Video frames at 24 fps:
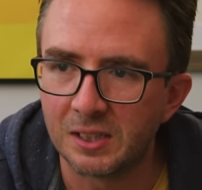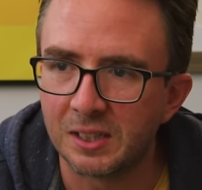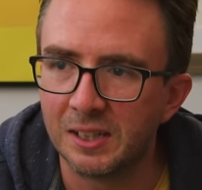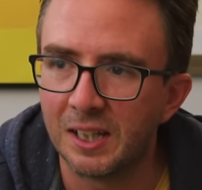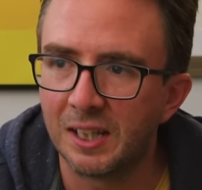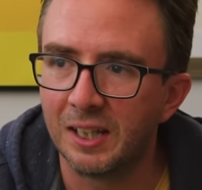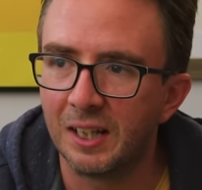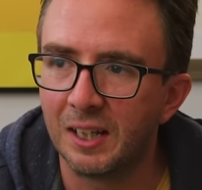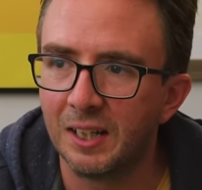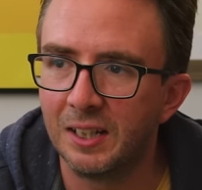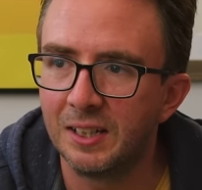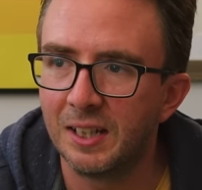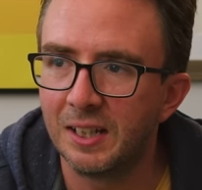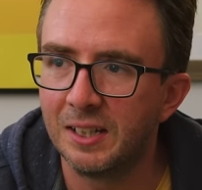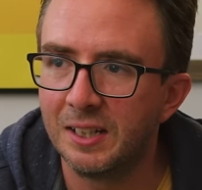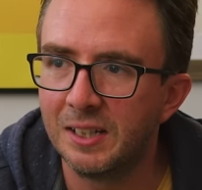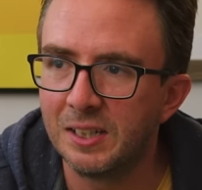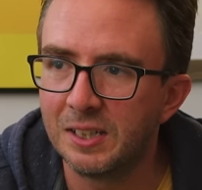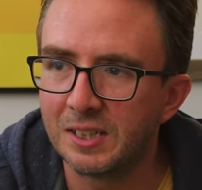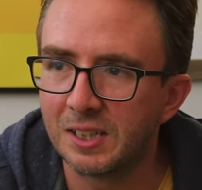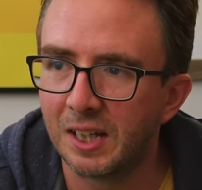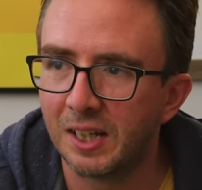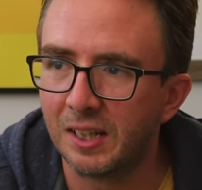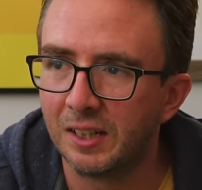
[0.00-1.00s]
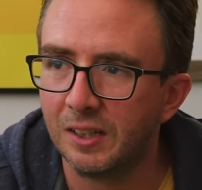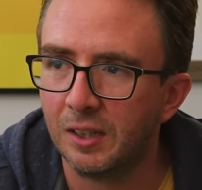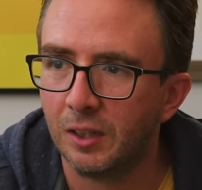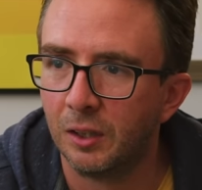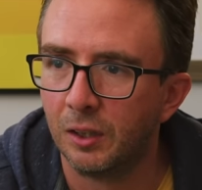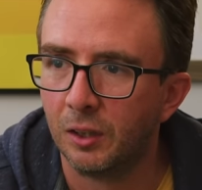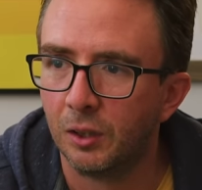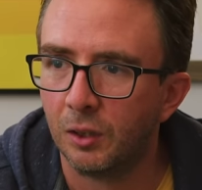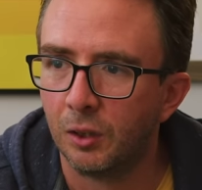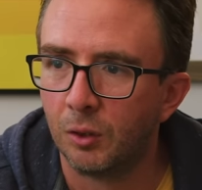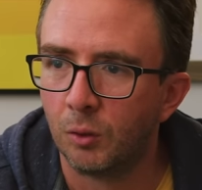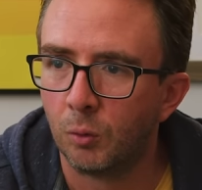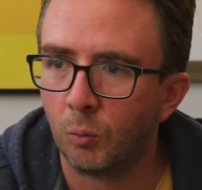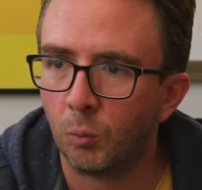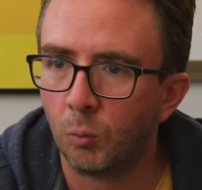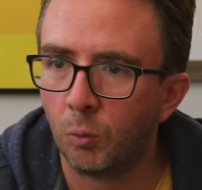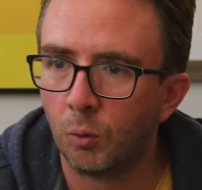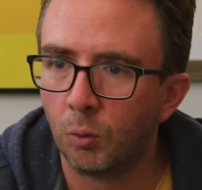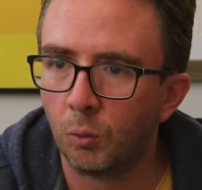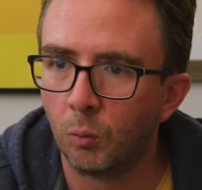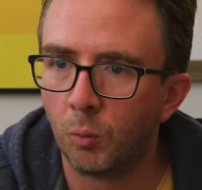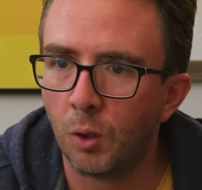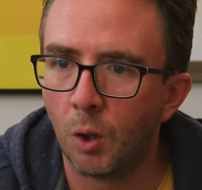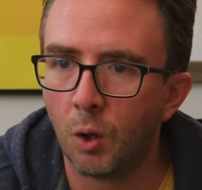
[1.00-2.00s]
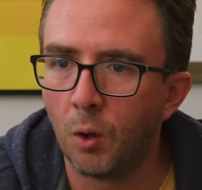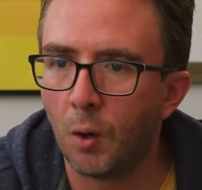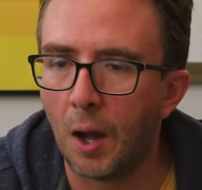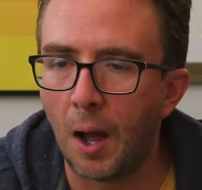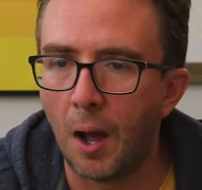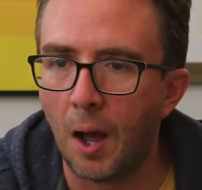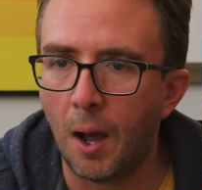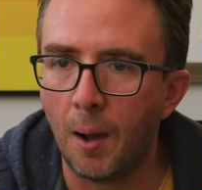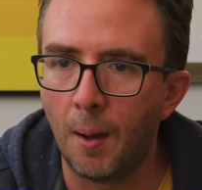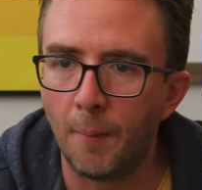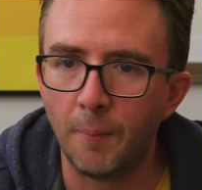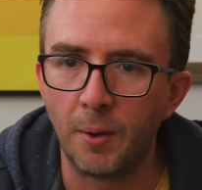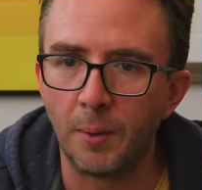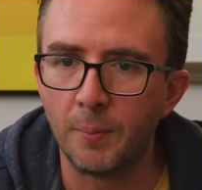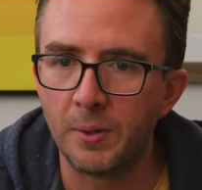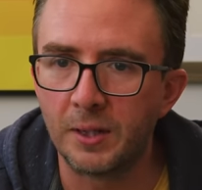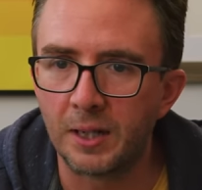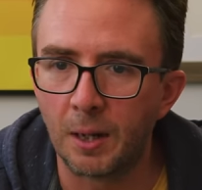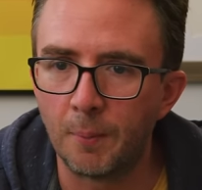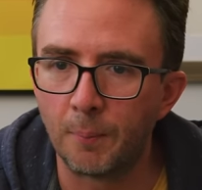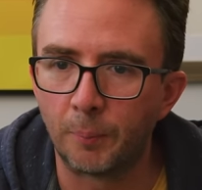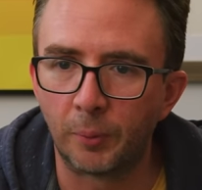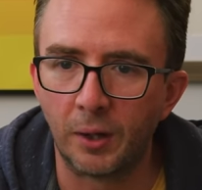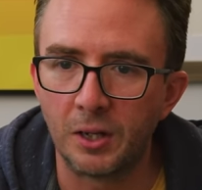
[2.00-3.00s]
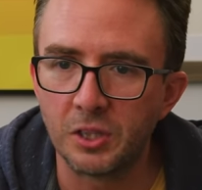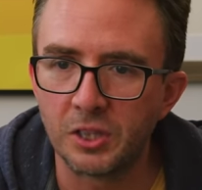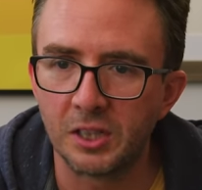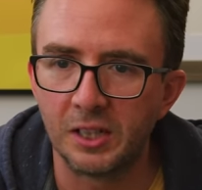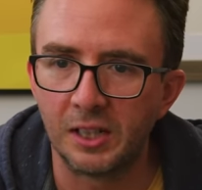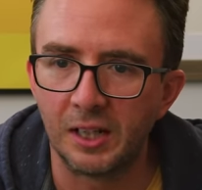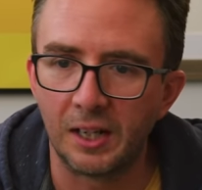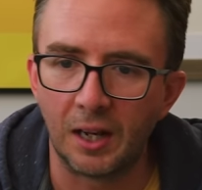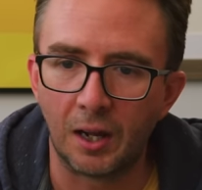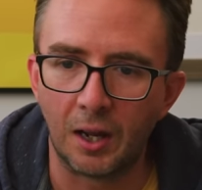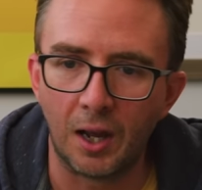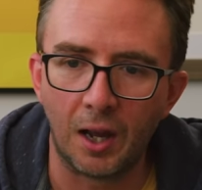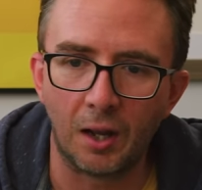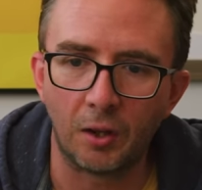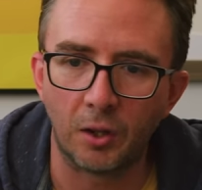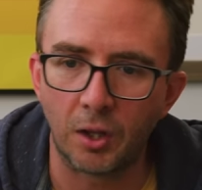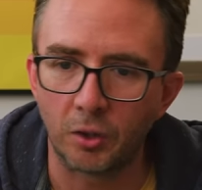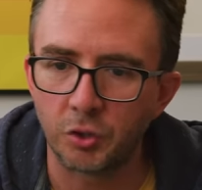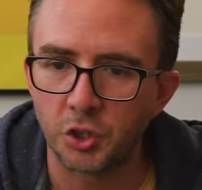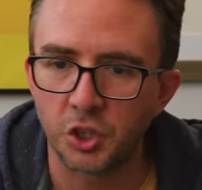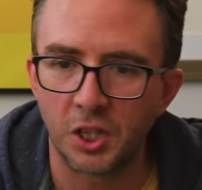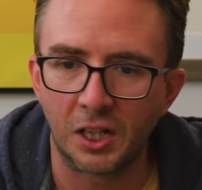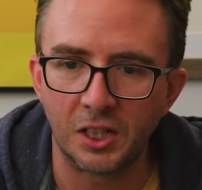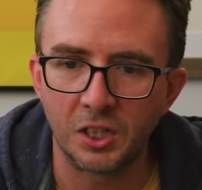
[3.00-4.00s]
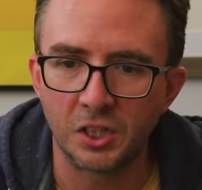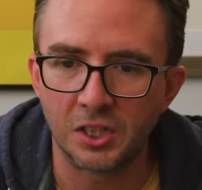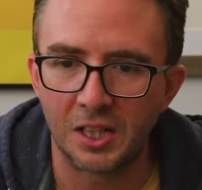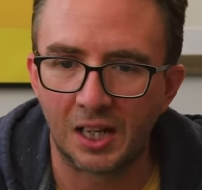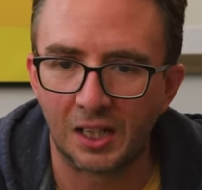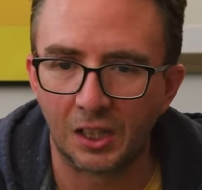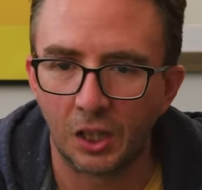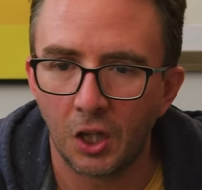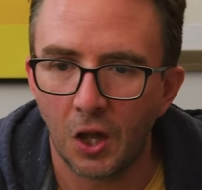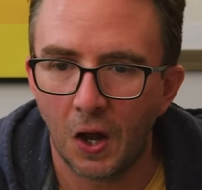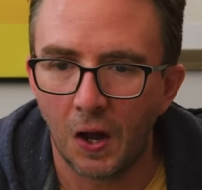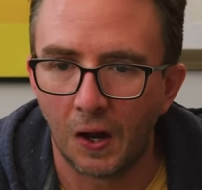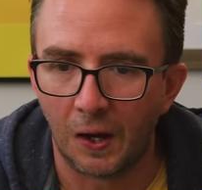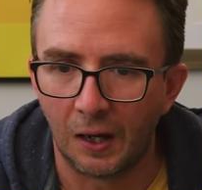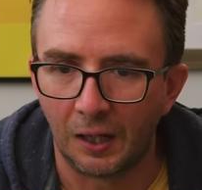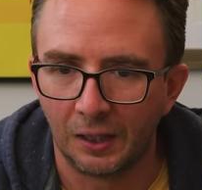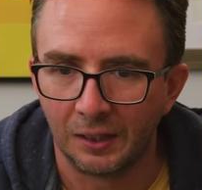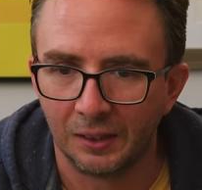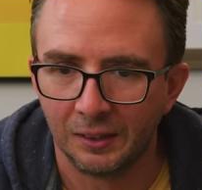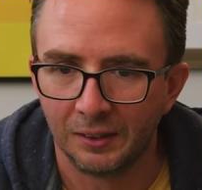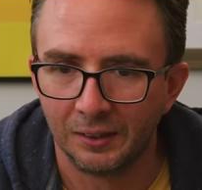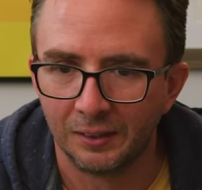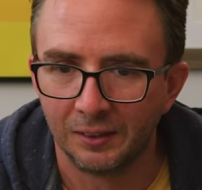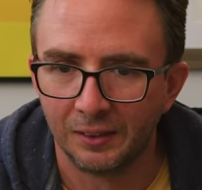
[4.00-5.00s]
And then he said, well, I'm going to become president and I'll change that law.